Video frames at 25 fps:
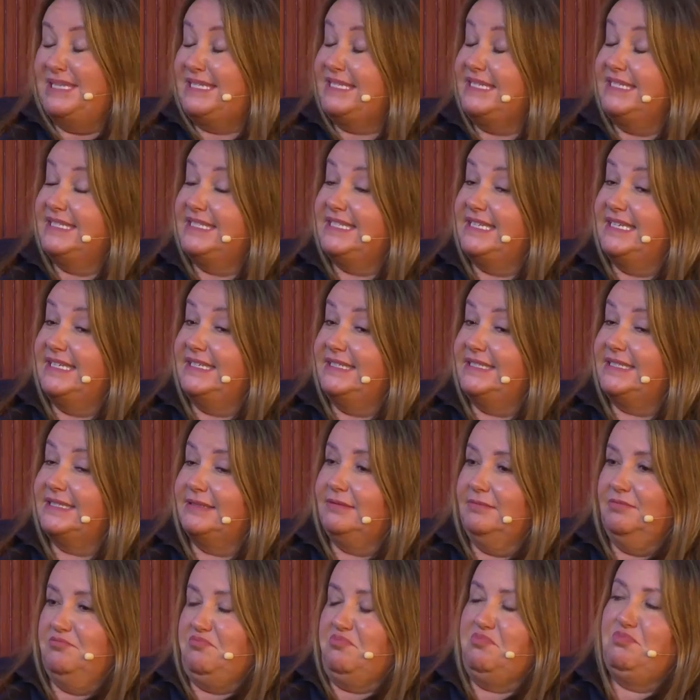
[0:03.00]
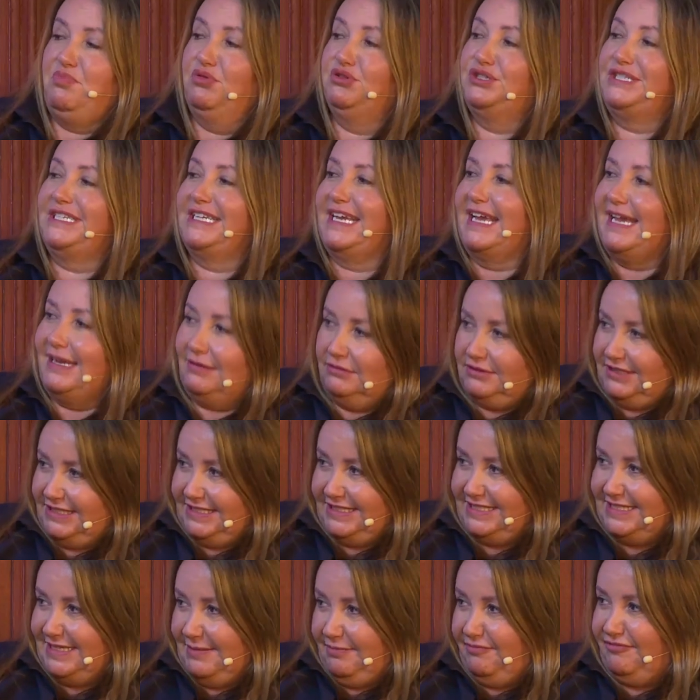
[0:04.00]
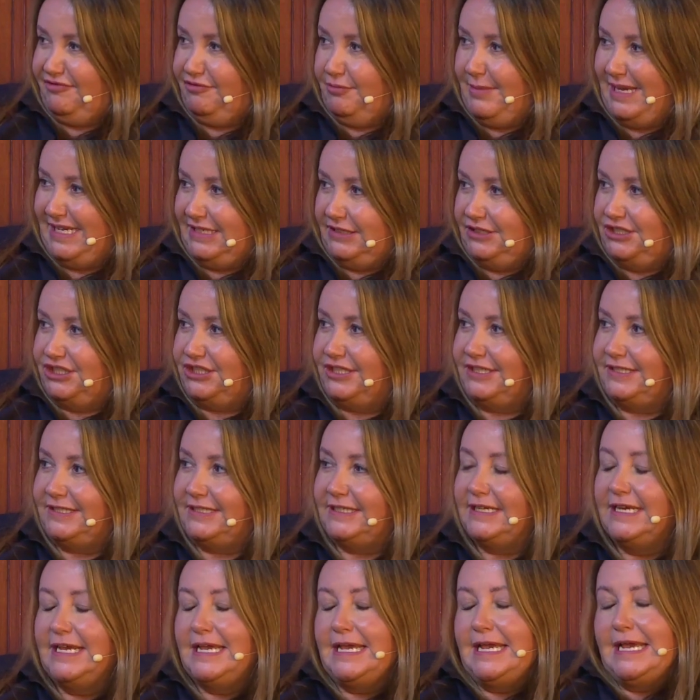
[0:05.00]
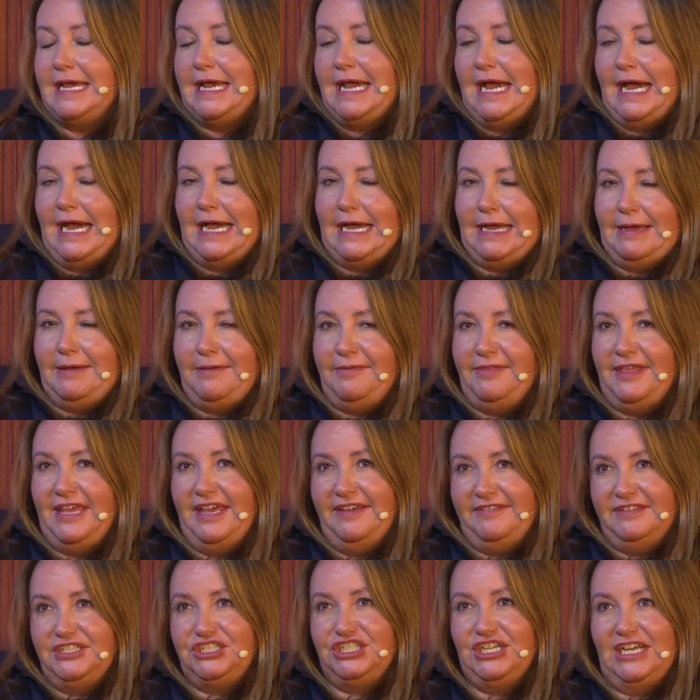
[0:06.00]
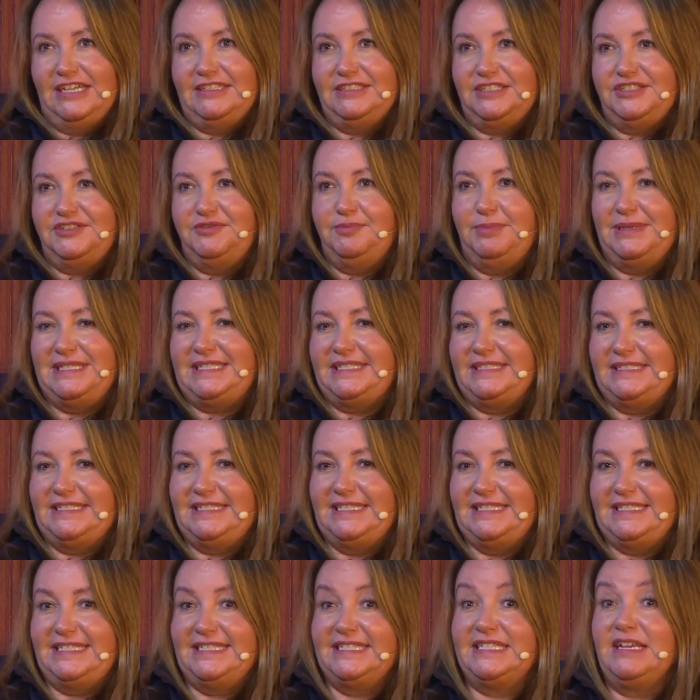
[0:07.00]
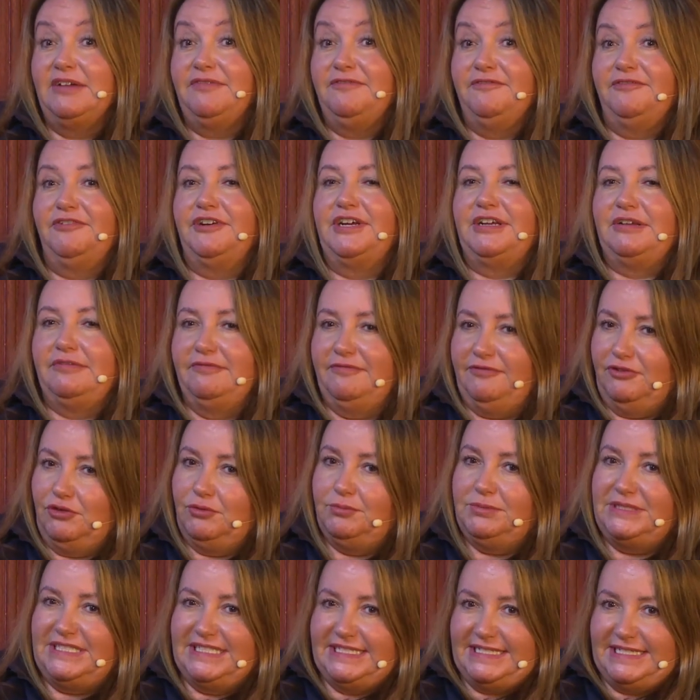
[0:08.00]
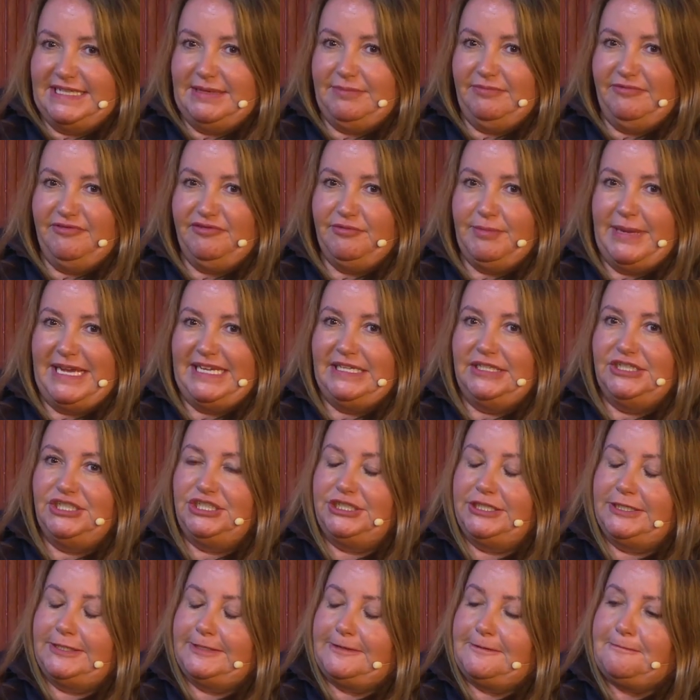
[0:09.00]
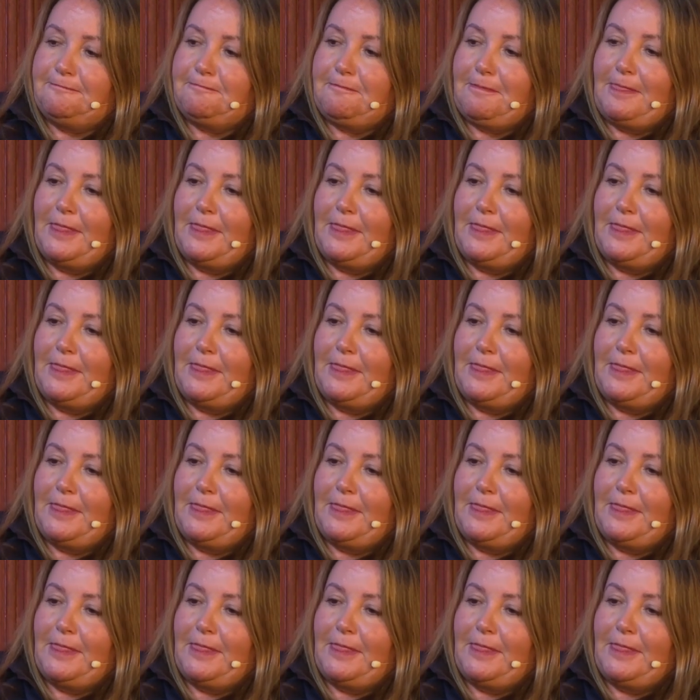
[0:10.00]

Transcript: businesses putting out disinformation. The other challenge for businesses suffering from disinformation.